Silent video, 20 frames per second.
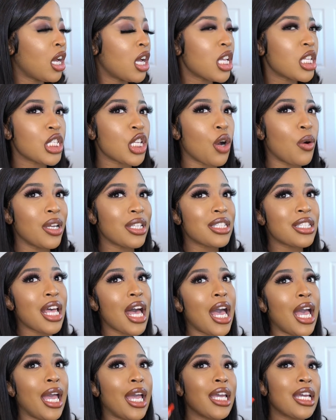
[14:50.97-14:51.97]
So it's
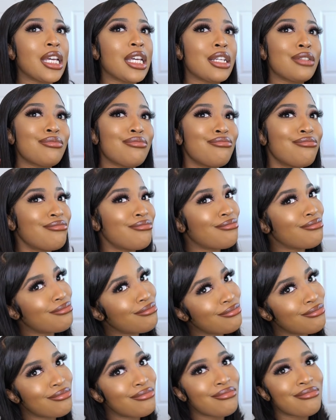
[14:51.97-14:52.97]
like,
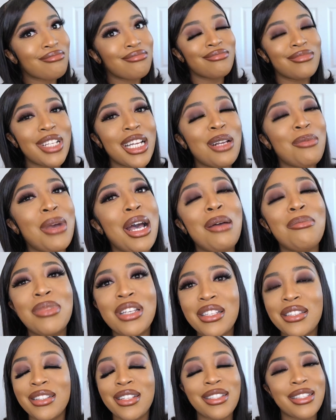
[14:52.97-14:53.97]
none of my
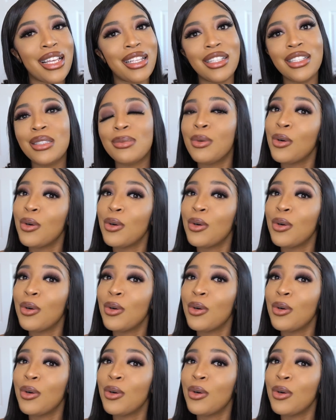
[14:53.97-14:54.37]
business at this